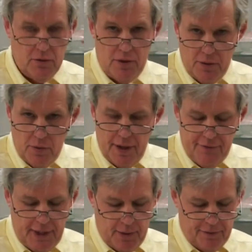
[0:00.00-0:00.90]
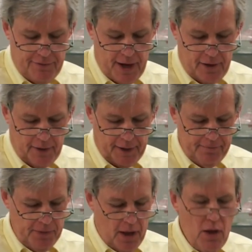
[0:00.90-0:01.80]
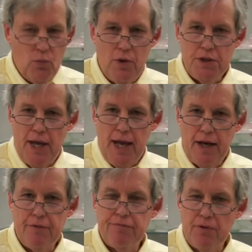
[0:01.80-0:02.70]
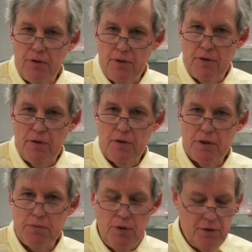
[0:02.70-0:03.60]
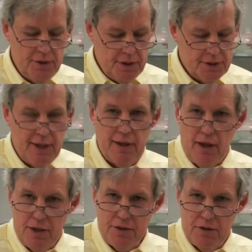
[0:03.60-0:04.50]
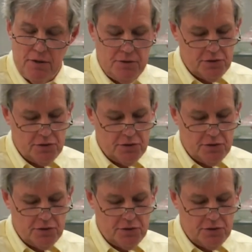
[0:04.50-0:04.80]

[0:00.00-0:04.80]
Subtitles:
or on whatever they were firing, which added further smoothness and luster